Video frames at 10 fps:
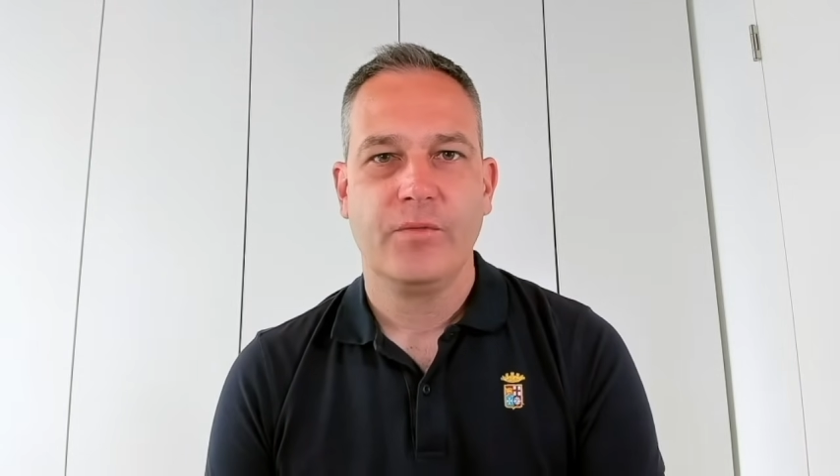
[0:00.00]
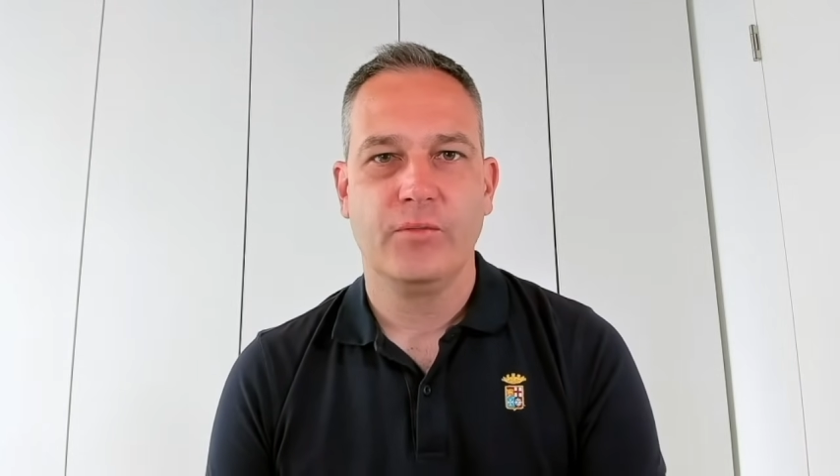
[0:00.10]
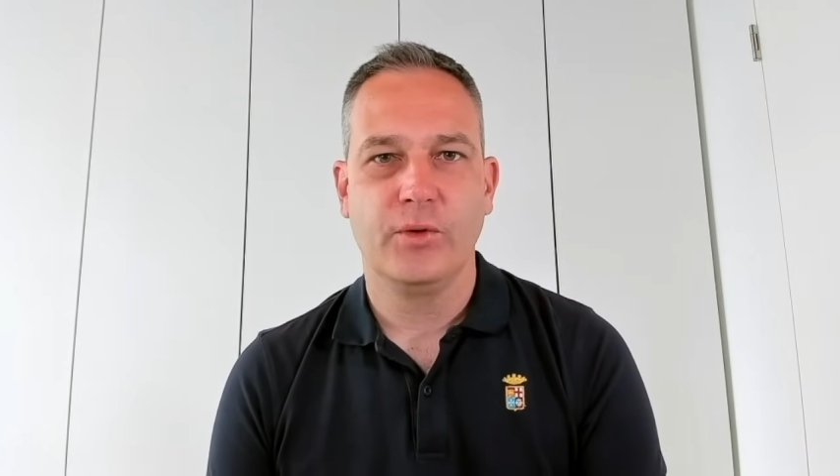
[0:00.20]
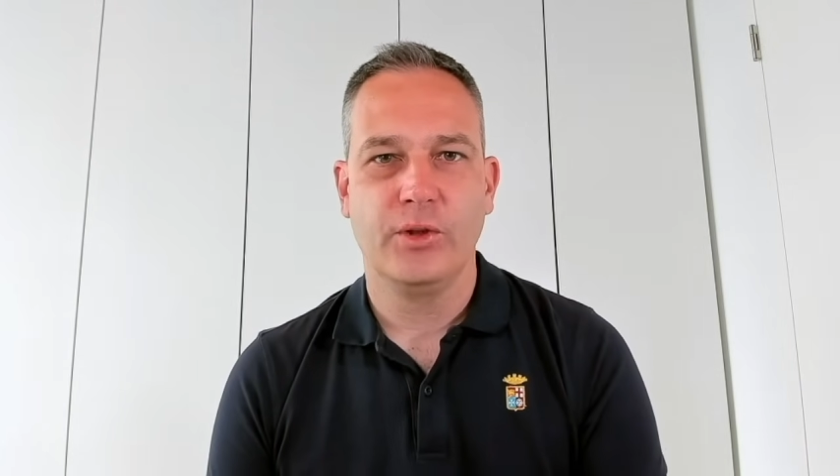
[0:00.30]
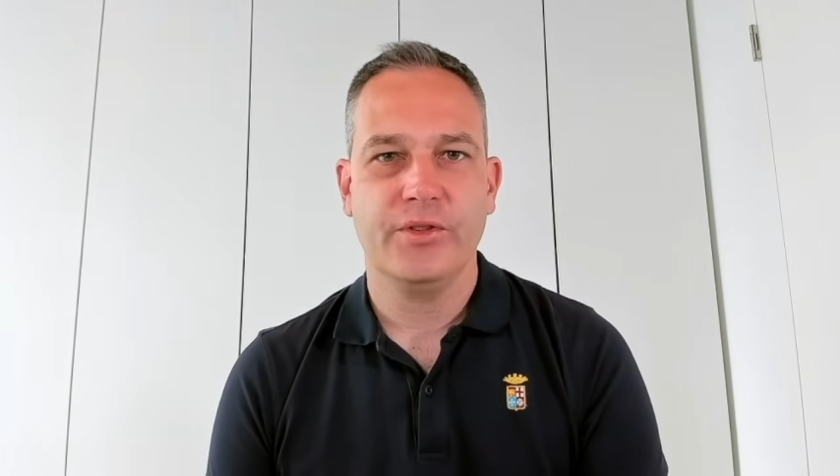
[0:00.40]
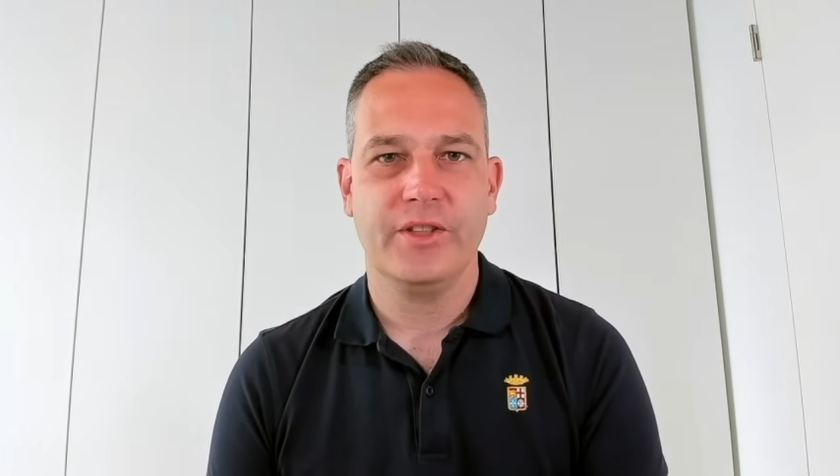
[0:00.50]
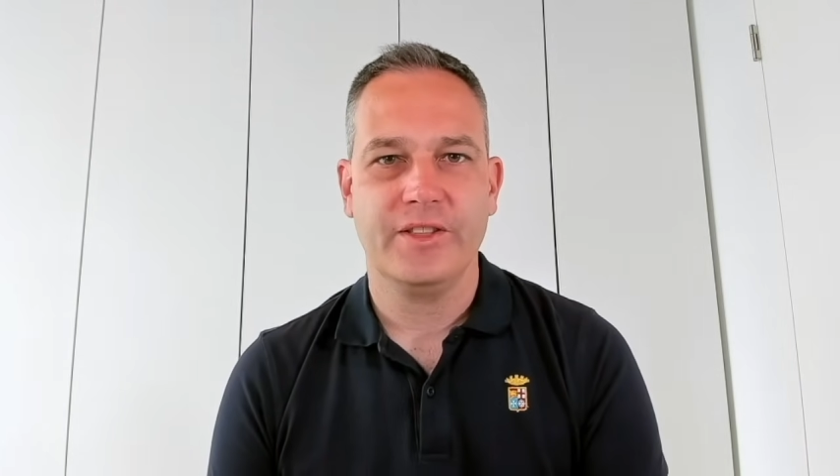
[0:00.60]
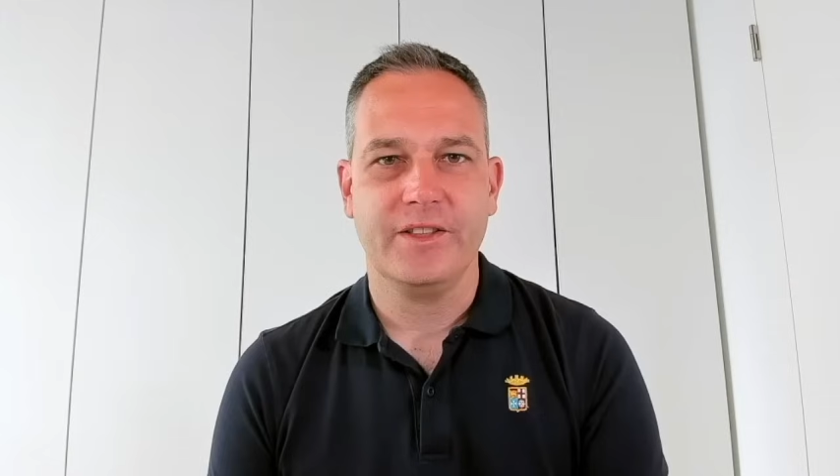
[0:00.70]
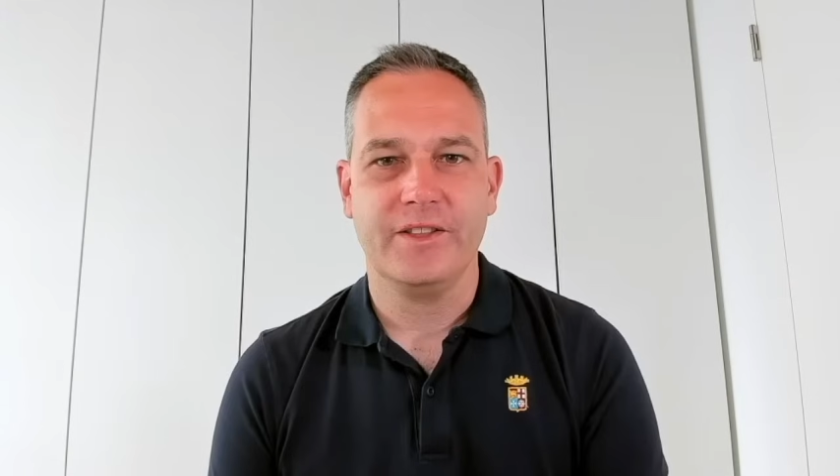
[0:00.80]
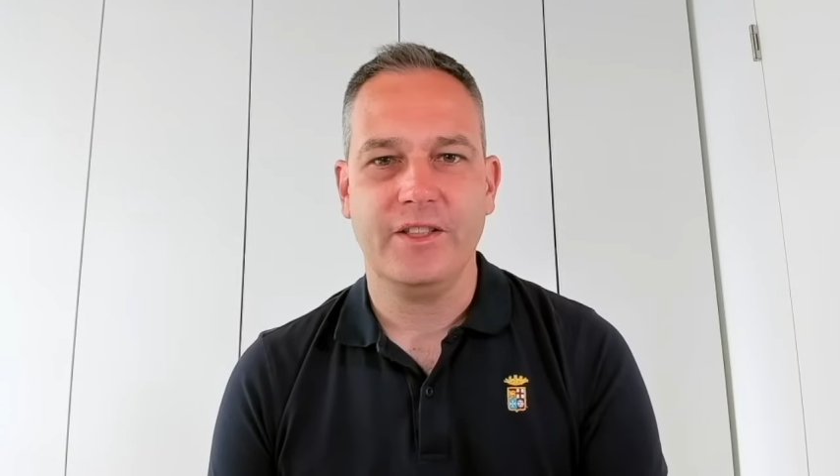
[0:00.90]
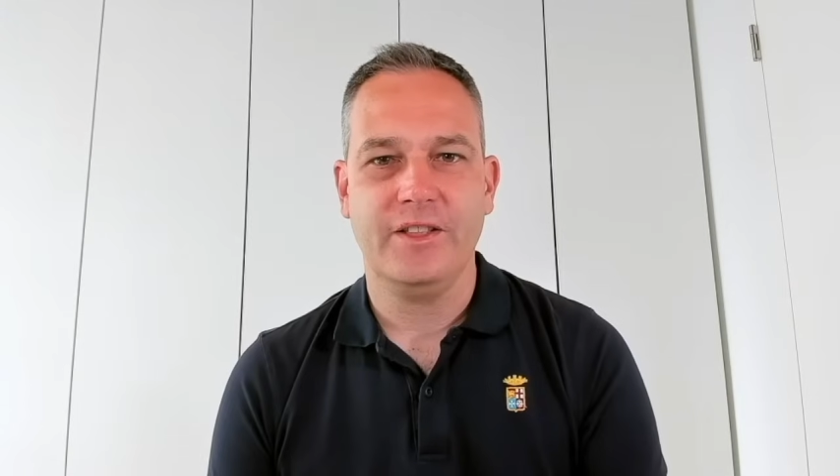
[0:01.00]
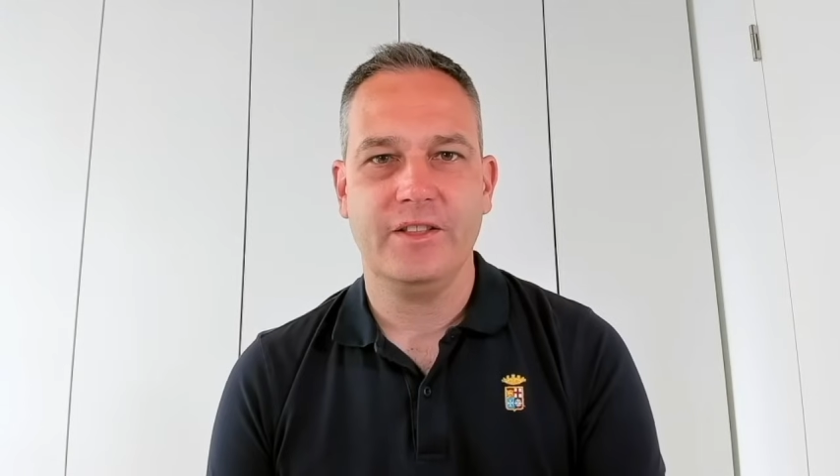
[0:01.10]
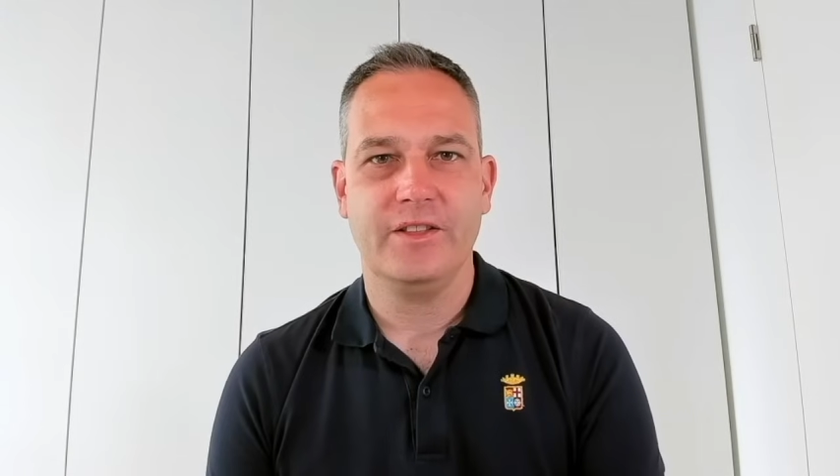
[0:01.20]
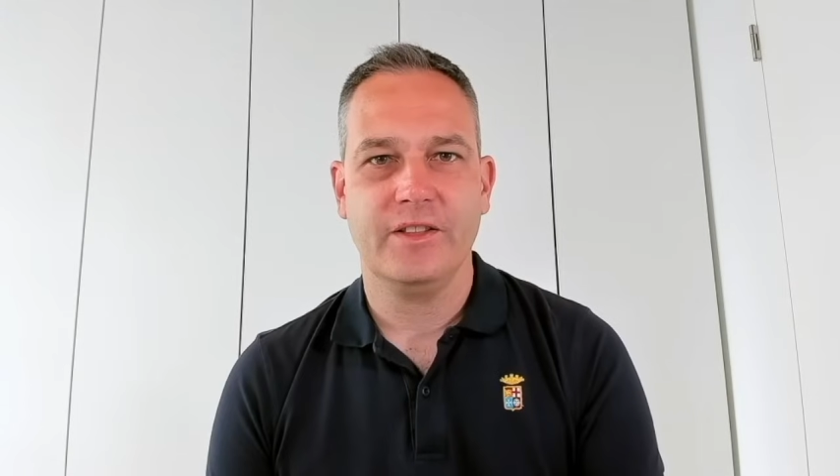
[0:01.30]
wanted and needed